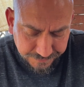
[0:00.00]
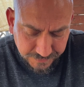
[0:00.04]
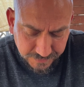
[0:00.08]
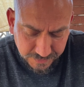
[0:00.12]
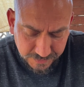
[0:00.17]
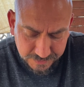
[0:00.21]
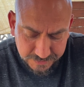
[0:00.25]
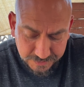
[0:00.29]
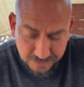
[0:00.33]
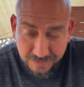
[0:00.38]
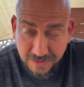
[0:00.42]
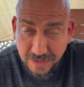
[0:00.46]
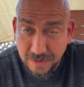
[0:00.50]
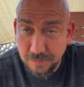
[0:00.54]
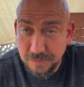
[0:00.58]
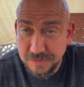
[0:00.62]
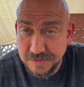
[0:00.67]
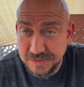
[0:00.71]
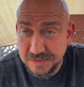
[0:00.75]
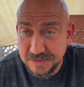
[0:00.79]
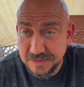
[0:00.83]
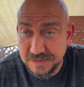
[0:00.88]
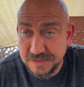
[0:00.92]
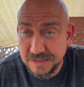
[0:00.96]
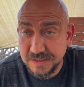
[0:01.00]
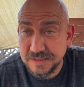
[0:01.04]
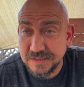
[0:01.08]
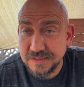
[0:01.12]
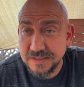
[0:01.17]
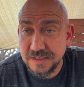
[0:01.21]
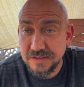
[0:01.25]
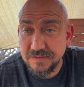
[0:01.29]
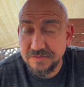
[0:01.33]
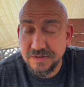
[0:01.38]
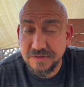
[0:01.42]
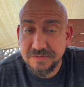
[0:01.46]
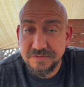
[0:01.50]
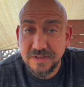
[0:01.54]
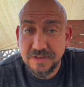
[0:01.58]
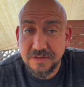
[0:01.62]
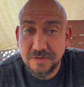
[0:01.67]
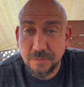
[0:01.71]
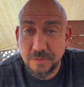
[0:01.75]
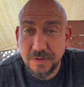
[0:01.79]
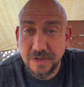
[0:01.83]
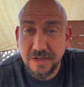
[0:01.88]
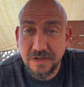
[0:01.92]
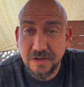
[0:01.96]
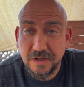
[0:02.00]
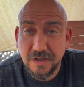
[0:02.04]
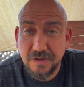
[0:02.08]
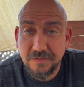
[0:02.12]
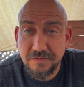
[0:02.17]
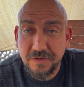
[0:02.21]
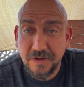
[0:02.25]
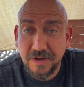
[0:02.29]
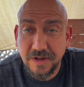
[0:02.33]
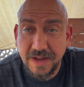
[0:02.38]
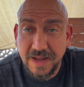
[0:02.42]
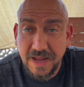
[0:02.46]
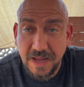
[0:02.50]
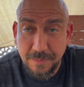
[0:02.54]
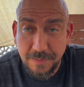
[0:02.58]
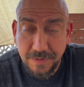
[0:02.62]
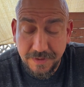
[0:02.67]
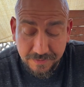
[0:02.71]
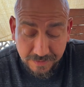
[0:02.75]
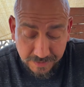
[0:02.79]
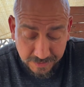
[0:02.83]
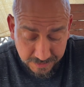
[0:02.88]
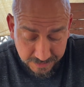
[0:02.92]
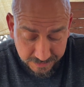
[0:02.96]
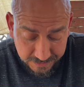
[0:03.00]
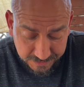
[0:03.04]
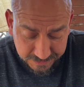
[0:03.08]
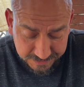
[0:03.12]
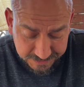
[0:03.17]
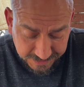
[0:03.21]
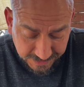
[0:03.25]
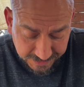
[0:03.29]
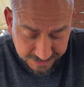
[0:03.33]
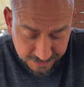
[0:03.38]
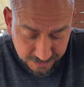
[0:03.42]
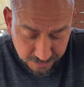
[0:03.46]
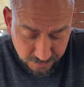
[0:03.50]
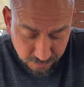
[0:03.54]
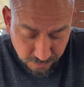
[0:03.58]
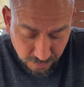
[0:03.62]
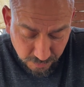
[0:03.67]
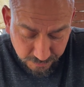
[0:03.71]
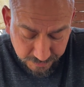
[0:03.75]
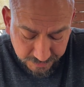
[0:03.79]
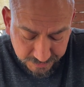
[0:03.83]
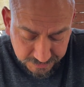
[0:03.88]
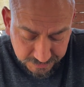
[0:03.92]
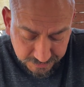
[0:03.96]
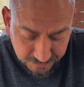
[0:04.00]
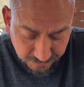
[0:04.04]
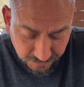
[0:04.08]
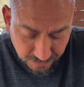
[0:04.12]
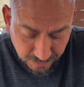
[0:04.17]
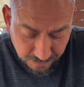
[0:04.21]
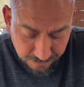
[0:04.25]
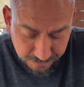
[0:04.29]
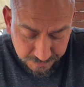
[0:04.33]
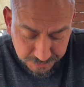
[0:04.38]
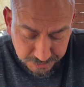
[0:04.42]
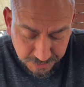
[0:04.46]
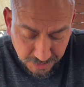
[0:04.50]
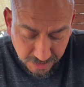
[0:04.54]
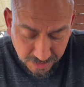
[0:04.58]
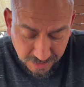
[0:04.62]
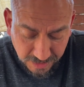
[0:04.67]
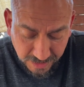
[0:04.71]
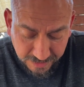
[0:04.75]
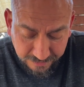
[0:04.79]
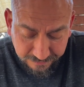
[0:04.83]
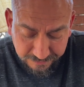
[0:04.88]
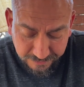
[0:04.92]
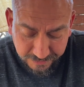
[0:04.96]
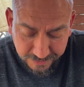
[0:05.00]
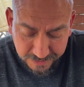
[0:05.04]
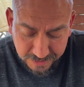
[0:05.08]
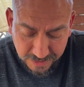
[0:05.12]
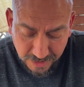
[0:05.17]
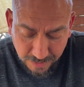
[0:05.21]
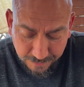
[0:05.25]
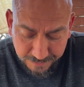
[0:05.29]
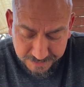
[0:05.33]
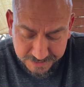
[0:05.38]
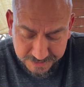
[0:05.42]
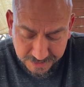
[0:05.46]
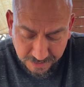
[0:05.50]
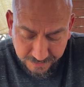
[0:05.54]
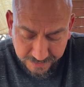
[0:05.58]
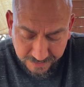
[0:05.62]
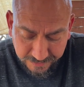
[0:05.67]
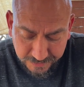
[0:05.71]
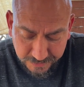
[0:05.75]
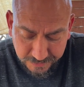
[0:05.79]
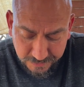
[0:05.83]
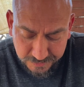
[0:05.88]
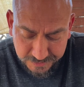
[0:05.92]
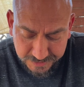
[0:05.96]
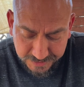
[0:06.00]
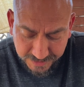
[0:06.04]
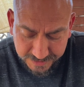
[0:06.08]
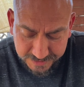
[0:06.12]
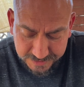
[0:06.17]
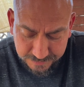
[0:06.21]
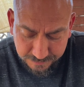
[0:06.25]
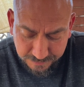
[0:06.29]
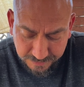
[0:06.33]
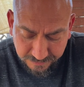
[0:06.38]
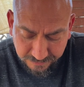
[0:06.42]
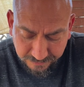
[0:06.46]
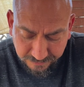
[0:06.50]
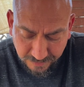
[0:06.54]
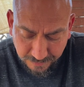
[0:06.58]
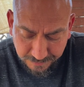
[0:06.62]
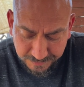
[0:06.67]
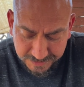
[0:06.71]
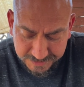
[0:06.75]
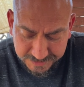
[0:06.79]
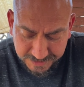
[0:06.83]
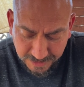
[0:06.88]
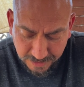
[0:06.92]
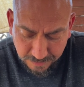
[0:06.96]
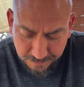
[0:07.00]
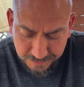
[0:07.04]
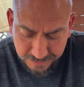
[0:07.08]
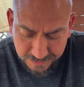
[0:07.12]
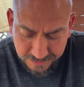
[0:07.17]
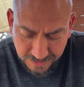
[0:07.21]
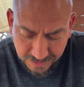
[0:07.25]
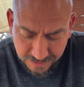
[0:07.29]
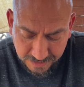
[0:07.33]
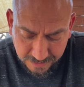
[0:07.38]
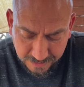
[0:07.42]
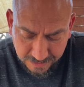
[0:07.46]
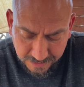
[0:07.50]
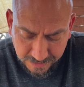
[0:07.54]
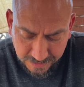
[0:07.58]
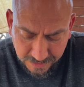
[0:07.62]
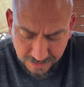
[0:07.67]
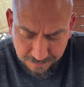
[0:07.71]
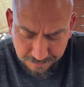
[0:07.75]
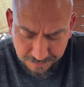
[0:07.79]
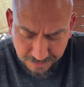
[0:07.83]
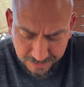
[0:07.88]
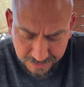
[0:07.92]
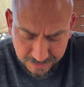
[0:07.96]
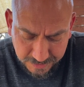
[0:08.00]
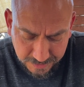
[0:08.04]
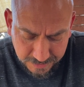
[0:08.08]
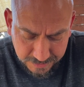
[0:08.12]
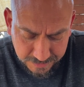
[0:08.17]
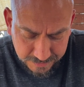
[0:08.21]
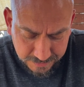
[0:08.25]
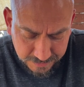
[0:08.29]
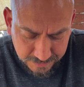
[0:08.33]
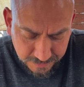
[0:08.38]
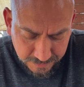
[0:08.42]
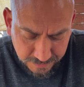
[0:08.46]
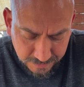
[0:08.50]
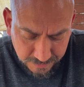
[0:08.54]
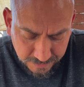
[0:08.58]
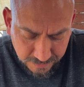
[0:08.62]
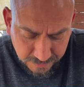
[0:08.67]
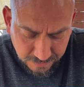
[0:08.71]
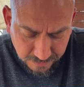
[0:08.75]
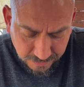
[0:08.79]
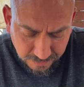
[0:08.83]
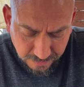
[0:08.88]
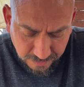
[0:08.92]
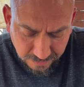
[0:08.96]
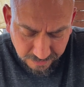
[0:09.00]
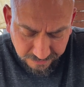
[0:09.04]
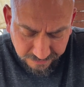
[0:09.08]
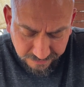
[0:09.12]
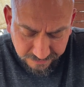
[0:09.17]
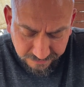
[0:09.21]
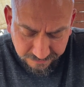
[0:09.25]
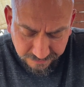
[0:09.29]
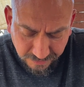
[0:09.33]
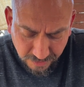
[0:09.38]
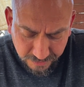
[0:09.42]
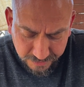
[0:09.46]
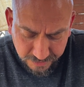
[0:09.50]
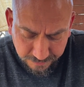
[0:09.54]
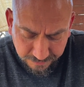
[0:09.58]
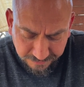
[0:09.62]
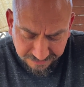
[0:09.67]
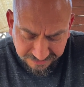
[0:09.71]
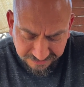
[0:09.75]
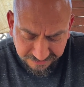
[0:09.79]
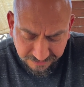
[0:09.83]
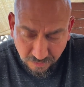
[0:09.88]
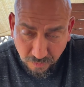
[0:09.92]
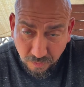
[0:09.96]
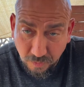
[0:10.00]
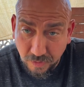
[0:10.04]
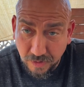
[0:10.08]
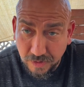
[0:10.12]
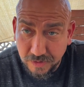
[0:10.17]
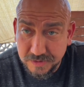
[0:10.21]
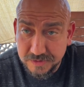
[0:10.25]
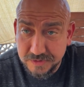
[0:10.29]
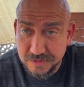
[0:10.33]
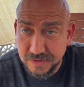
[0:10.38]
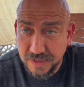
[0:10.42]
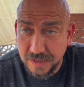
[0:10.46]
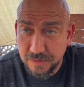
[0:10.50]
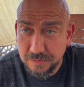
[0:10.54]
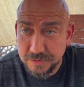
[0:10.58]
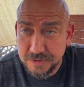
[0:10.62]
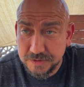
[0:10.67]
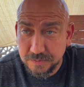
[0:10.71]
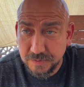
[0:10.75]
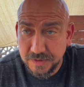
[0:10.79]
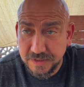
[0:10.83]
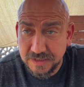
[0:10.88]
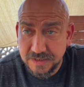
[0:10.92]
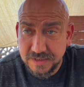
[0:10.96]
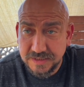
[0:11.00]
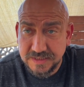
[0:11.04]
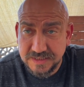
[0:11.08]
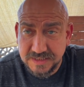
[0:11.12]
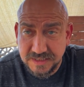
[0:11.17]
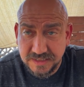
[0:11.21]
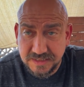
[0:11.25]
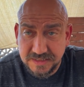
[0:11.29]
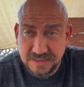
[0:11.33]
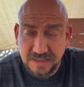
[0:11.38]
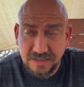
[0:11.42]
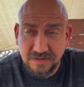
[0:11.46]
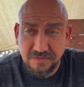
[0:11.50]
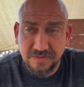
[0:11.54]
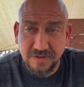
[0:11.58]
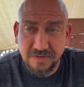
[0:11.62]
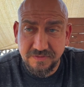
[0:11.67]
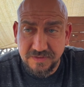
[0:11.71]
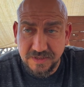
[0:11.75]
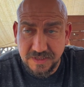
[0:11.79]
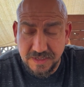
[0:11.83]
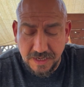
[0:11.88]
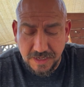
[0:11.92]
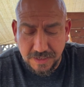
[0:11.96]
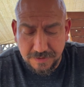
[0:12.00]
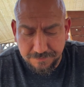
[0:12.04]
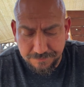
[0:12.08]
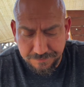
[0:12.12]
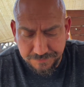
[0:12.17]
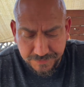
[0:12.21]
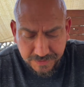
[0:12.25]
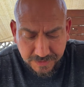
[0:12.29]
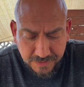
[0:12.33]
So that one's in 1653 of Hammond. The second quote is from John Lightfoot, a commentary on the New Testament from the Talmud in Hebraica, volume 4. So that was written in 1658.